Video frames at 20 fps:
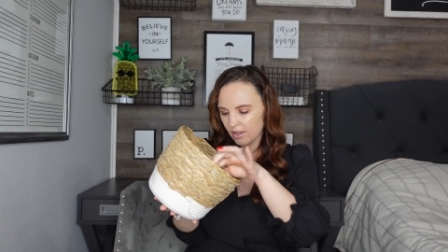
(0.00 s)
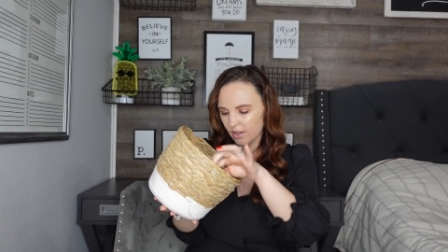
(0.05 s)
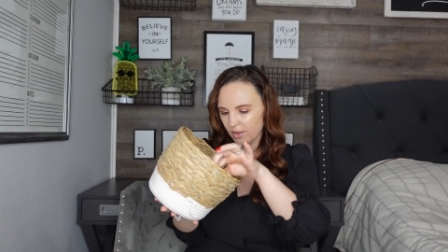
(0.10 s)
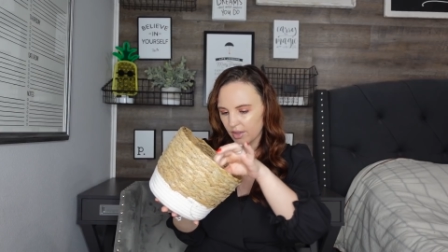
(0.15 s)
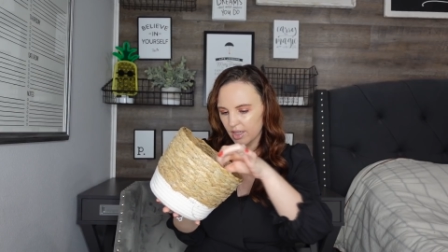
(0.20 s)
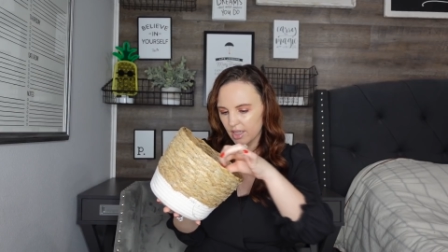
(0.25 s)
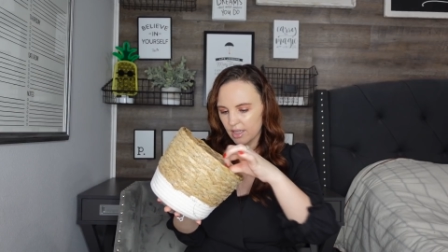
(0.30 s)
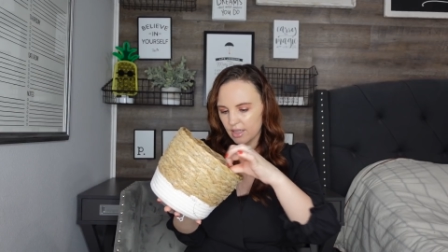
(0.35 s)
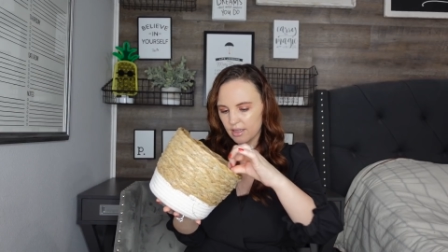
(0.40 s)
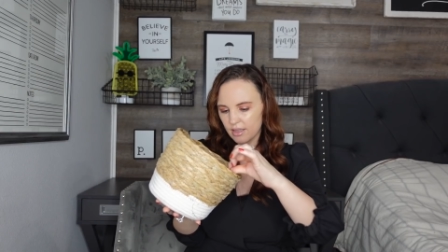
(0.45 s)
though
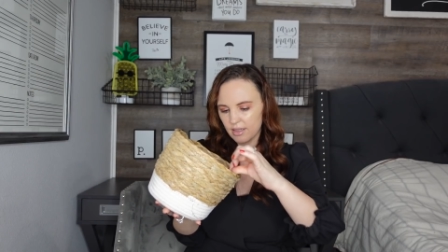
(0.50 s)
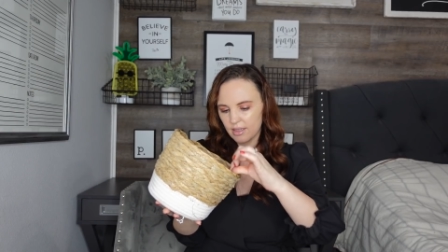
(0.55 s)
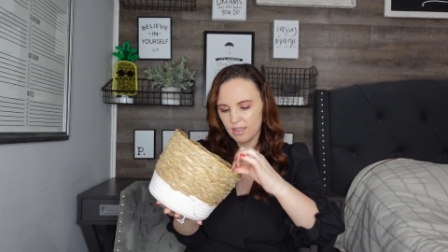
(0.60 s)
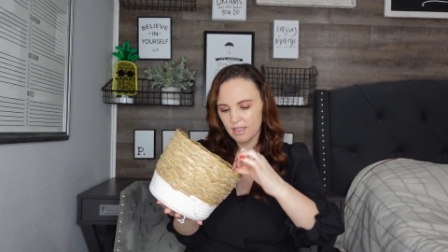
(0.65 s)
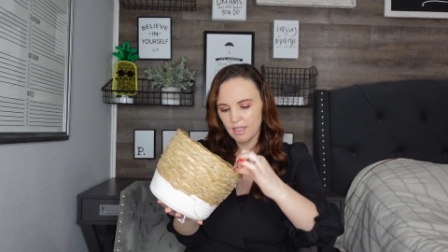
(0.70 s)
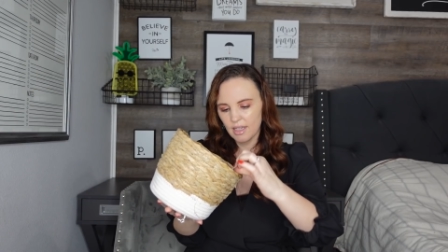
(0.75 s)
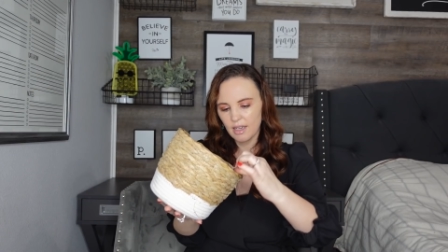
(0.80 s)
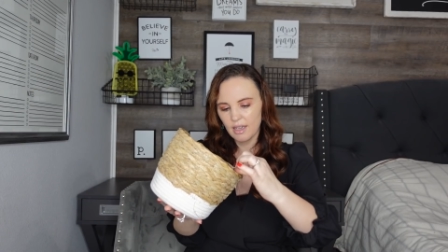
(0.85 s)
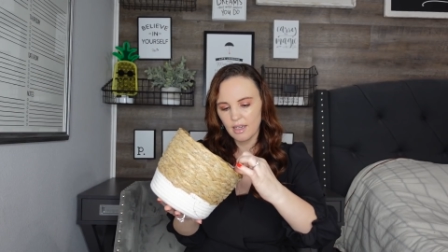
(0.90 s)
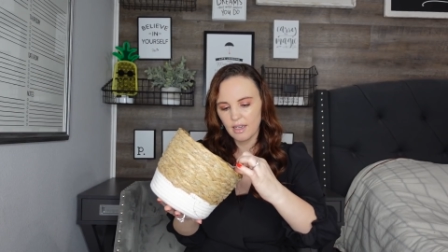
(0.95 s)
it doesn't
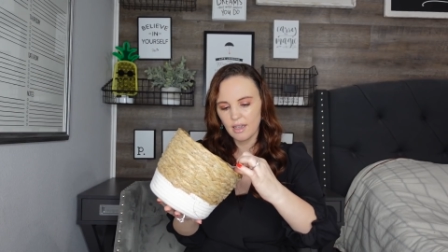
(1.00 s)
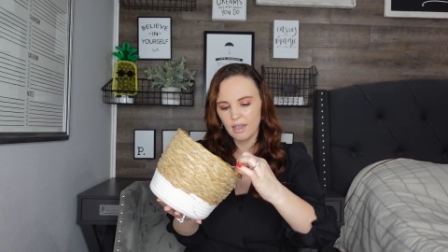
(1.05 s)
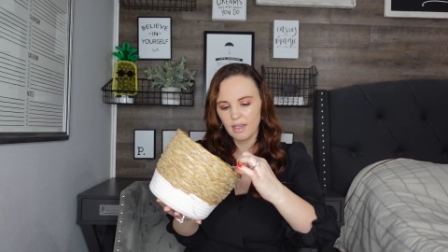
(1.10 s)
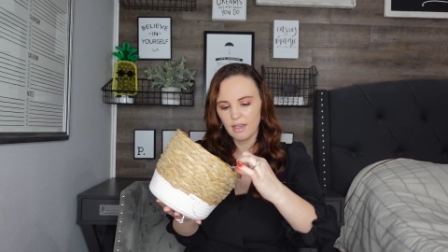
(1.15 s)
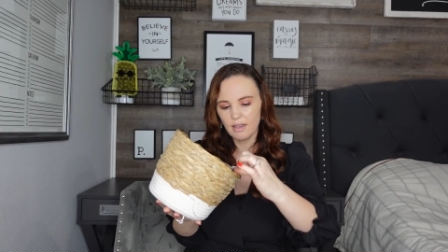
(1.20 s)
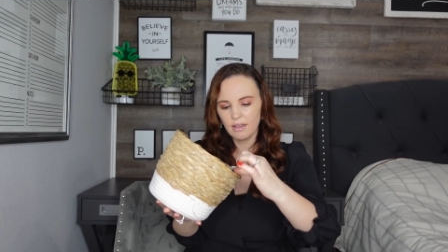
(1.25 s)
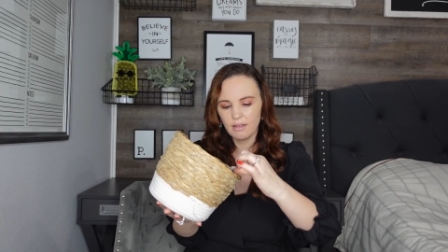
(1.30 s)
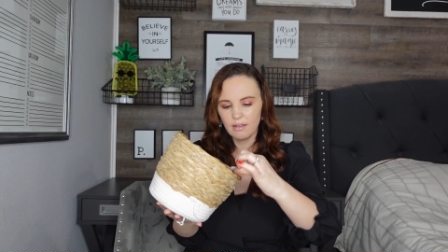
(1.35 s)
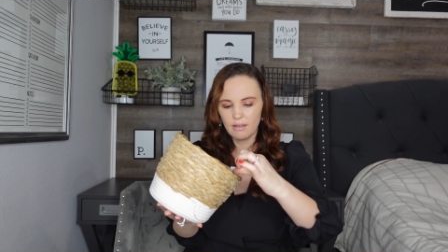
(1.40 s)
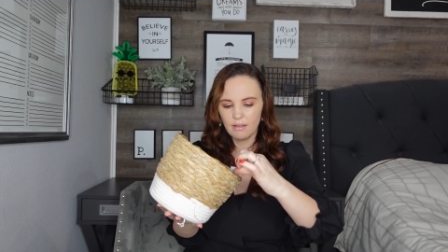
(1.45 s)

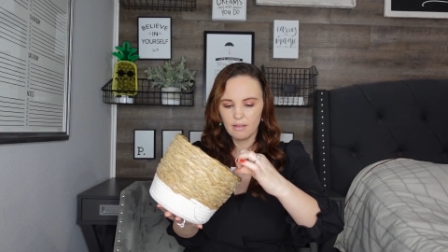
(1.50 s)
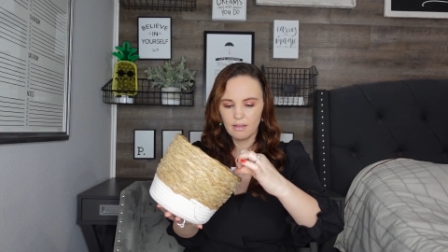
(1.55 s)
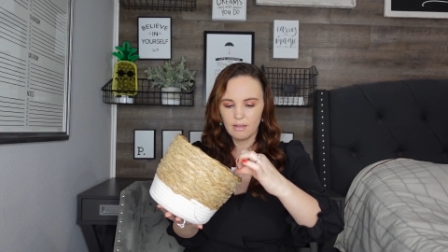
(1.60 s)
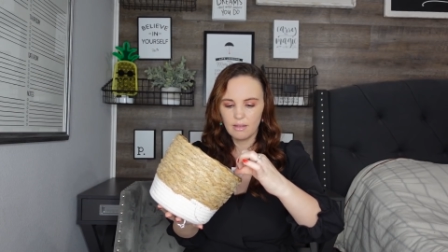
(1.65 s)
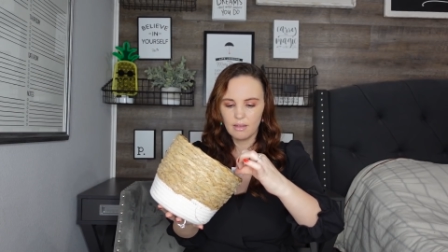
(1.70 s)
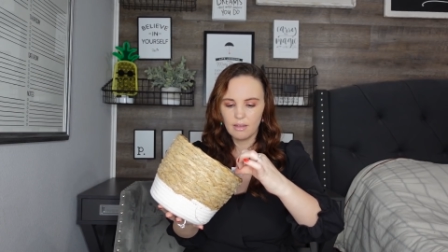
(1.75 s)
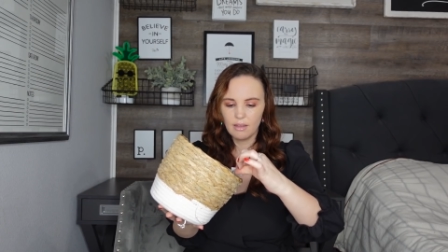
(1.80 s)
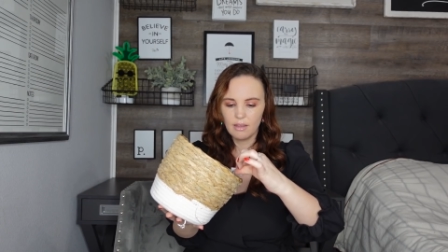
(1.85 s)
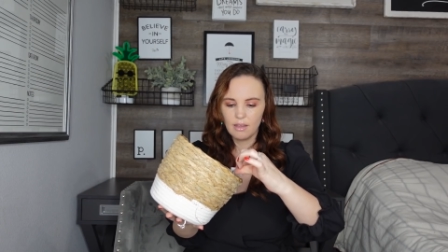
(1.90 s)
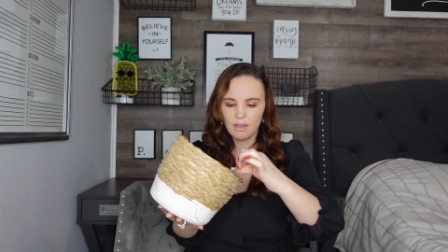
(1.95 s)
say
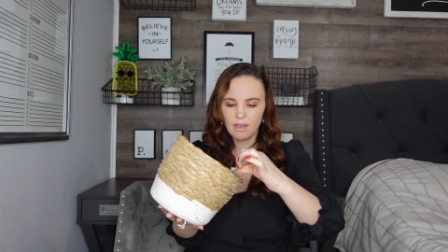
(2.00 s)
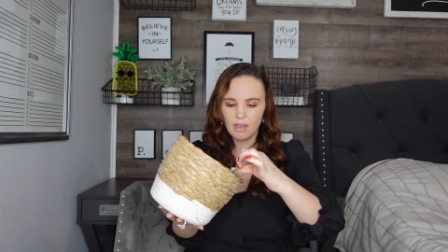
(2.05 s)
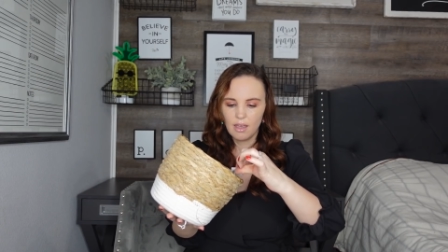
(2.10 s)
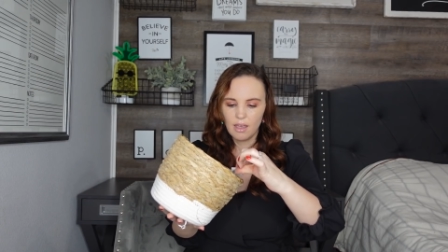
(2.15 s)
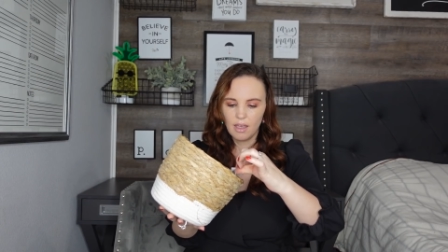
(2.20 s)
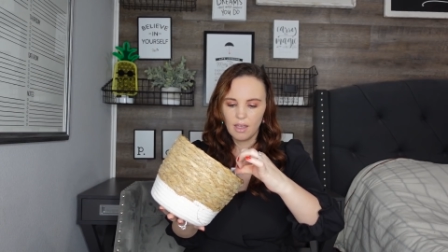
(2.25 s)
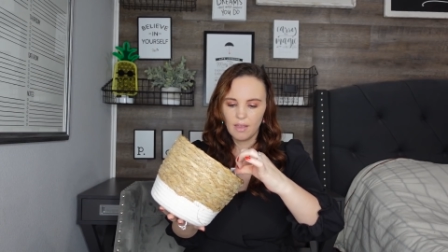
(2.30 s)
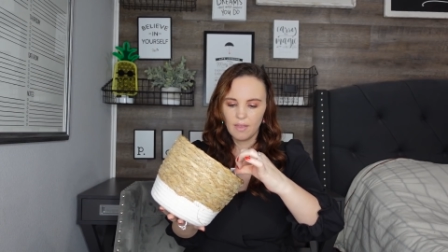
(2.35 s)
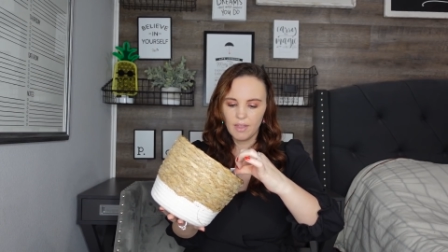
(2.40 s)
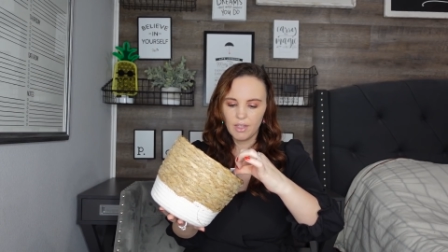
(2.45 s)

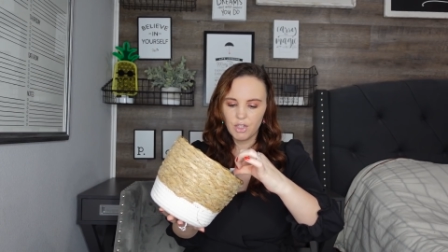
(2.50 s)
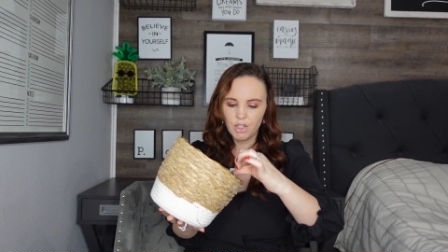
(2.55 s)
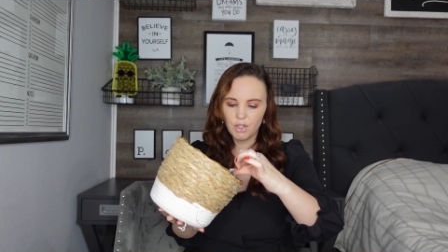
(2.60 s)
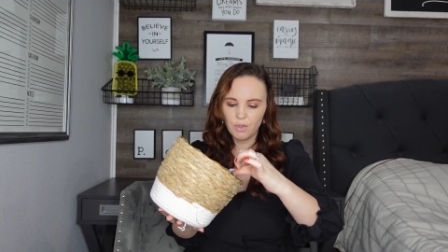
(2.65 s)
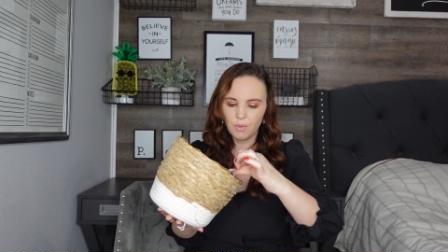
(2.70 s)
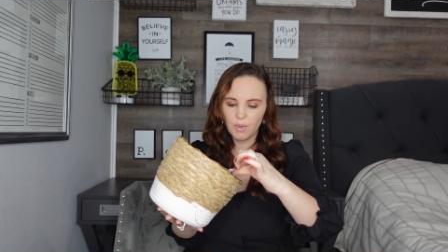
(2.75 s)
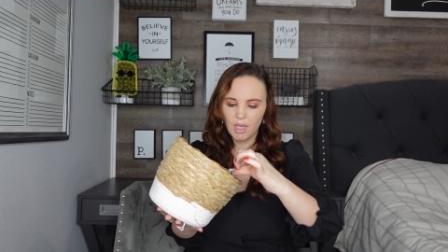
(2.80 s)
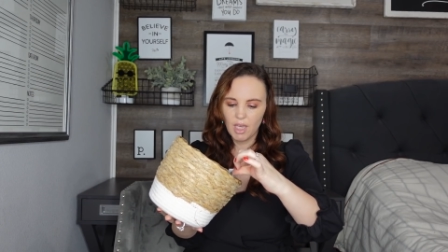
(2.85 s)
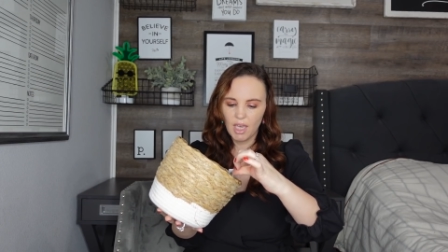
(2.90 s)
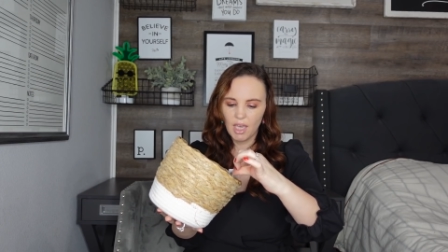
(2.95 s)
that
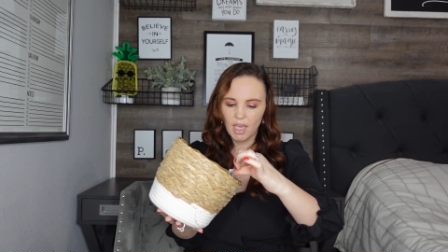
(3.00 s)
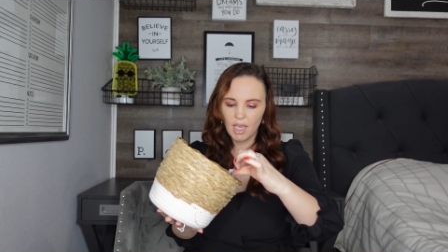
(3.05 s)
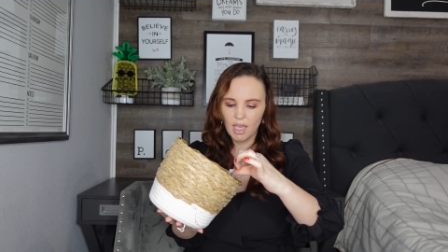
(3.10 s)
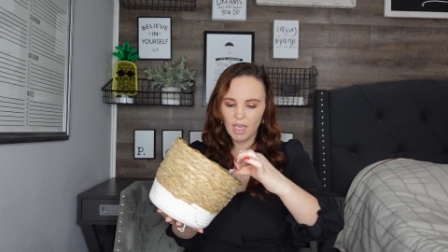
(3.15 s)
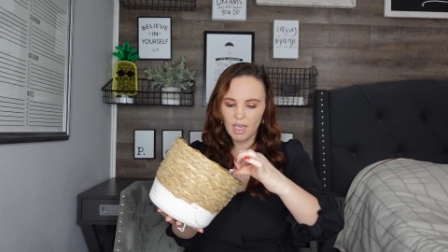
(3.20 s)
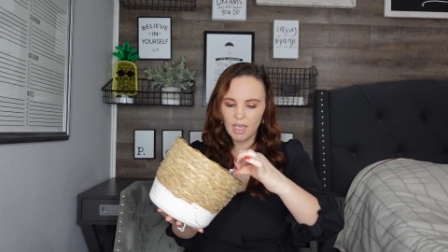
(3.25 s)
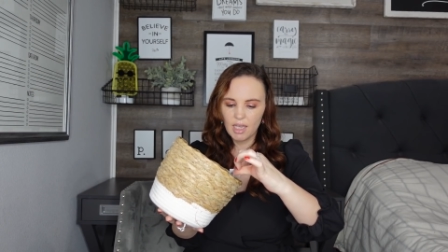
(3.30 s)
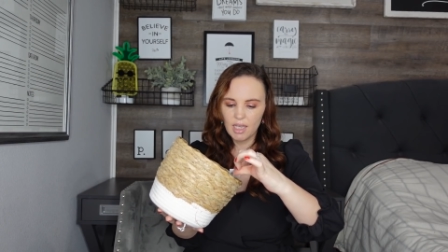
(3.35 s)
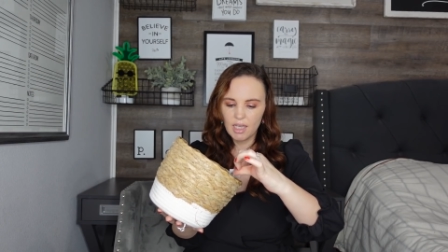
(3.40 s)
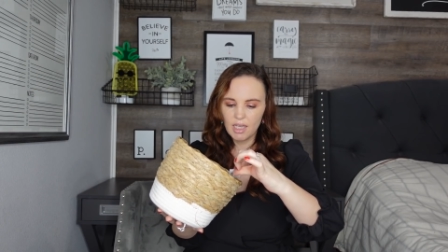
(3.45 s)
you
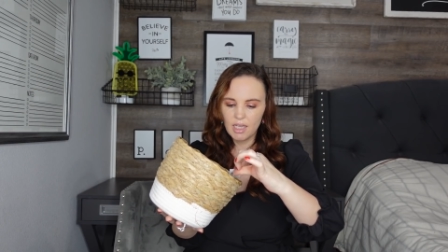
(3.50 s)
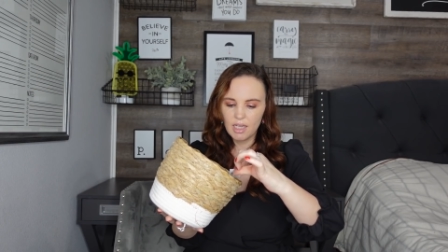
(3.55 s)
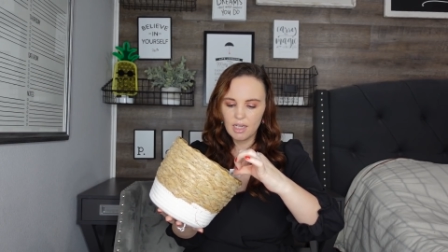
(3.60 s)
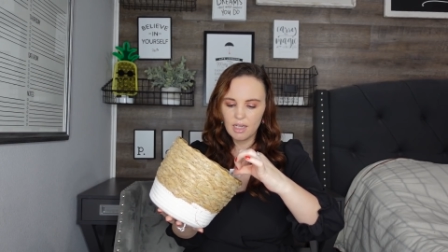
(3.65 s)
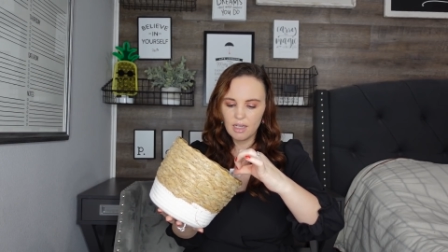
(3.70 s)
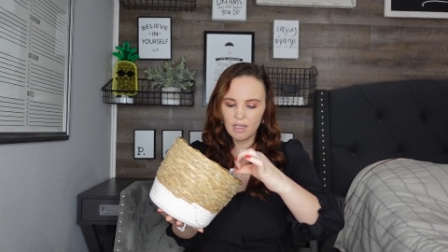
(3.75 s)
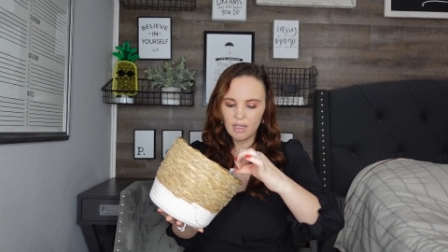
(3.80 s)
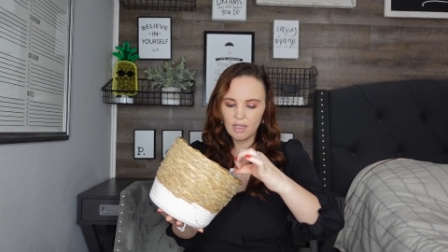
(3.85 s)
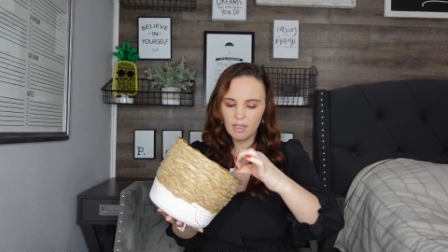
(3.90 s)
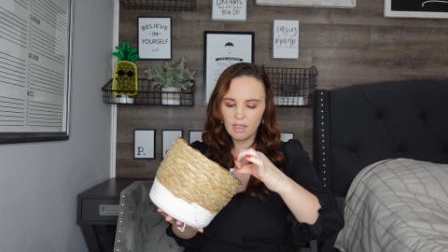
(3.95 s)
can,